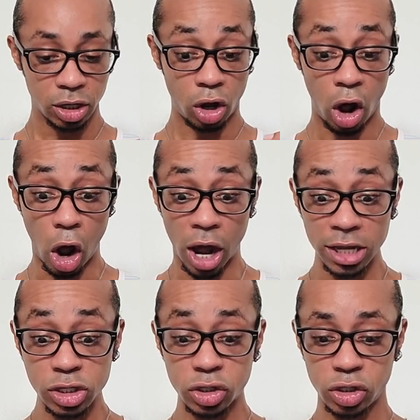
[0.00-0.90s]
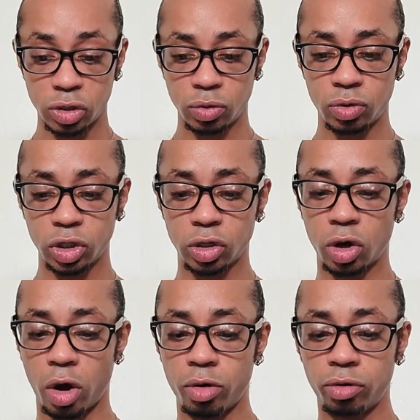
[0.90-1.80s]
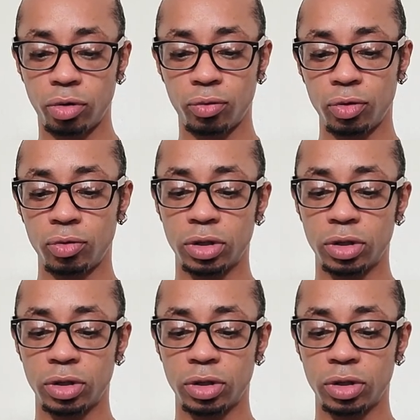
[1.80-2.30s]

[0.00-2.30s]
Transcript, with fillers: caused you to go through